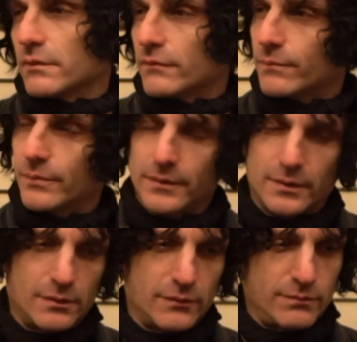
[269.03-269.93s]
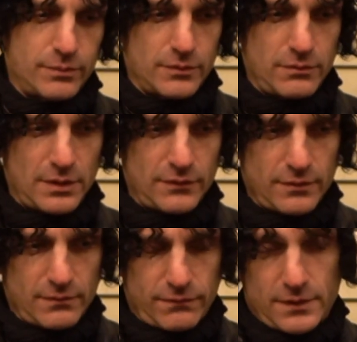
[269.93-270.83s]
We've just progressed
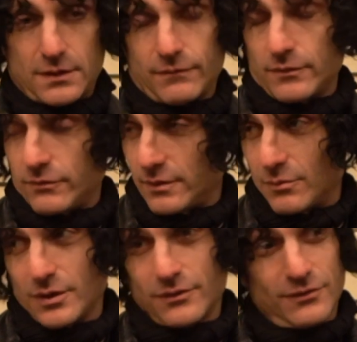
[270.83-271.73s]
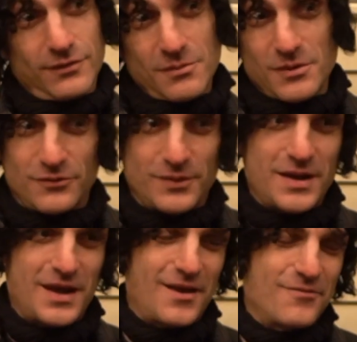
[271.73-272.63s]
and evolved in some ways we
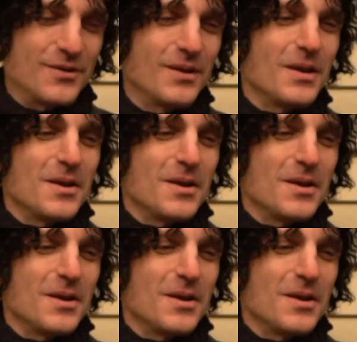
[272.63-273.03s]
haven't.